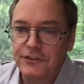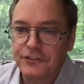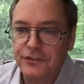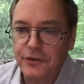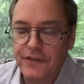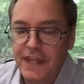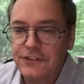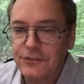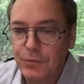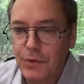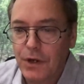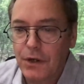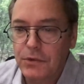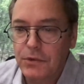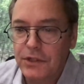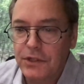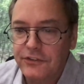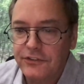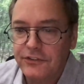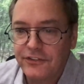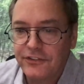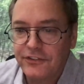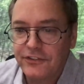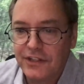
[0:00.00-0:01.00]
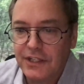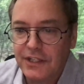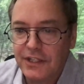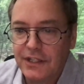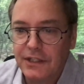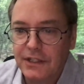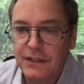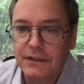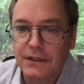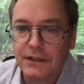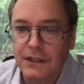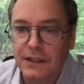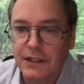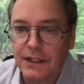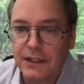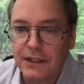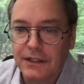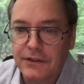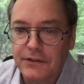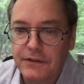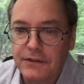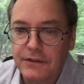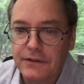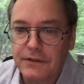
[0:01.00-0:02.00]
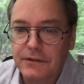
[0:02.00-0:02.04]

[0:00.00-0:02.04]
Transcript: so that's where we see uh,